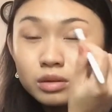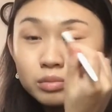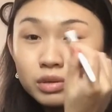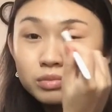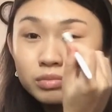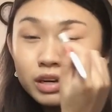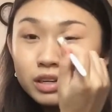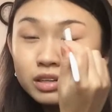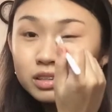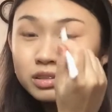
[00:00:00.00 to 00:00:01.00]
but
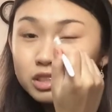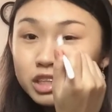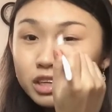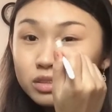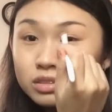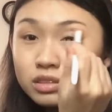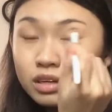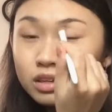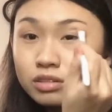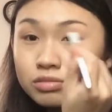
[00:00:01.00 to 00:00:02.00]
my channel is
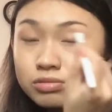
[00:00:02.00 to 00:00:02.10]
not a